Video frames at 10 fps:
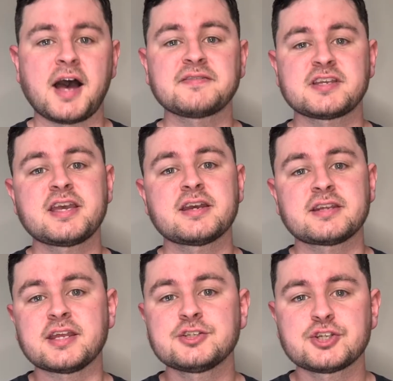after he had
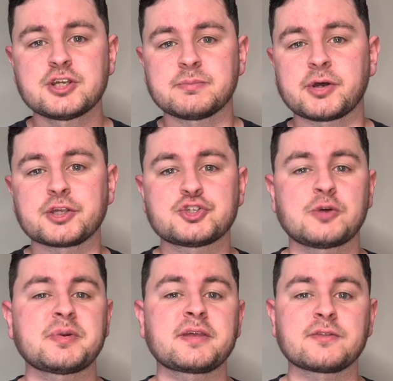injured it by
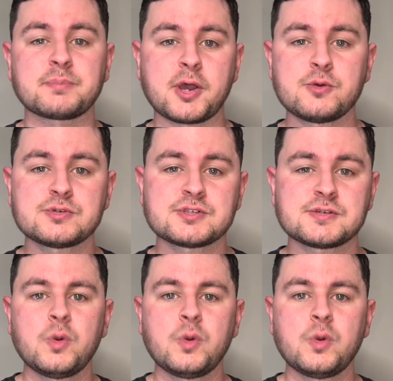chopping the post,